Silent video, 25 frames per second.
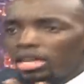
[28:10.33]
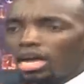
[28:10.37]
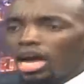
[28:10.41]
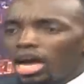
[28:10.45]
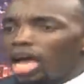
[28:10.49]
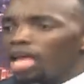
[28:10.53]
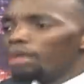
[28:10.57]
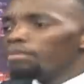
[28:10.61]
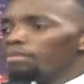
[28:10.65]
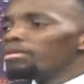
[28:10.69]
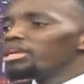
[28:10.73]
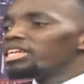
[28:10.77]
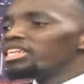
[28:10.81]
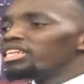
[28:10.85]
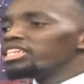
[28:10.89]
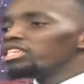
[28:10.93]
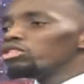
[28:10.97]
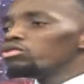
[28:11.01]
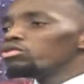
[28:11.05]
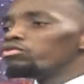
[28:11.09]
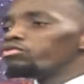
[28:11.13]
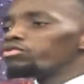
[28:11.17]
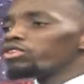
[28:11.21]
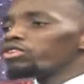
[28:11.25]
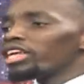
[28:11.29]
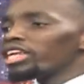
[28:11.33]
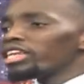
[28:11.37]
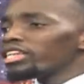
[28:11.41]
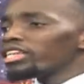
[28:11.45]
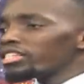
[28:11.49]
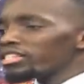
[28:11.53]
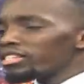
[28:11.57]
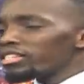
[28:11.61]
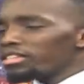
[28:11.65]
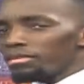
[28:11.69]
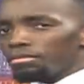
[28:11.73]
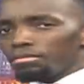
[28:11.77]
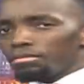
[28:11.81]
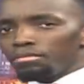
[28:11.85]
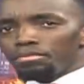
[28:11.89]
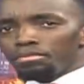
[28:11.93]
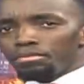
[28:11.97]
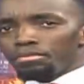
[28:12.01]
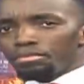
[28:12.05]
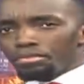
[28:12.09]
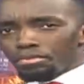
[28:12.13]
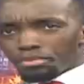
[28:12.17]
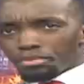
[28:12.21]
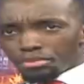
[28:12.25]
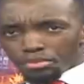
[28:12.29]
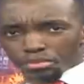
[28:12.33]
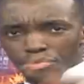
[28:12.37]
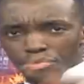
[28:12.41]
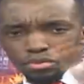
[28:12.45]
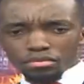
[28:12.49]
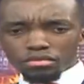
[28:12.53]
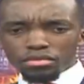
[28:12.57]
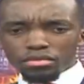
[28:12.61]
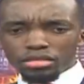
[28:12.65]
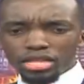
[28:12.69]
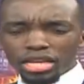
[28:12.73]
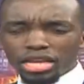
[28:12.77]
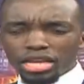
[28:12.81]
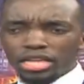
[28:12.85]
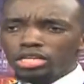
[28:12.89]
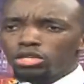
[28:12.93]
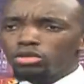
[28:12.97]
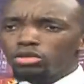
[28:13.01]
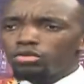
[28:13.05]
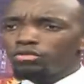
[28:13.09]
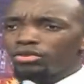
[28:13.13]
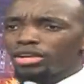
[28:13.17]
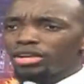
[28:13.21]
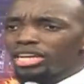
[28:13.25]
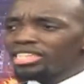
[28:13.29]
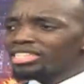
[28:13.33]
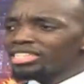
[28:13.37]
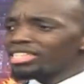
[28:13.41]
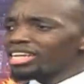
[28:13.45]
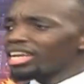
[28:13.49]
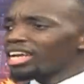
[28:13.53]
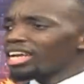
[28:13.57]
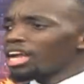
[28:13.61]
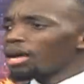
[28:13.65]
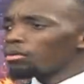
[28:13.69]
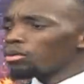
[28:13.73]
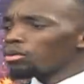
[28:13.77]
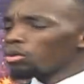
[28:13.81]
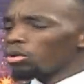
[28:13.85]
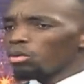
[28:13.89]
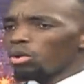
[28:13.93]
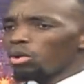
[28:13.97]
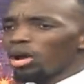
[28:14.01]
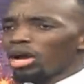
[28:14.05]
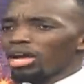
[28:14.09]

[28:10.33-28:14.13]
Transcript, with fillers: I made new friends. New friends at hapo kwa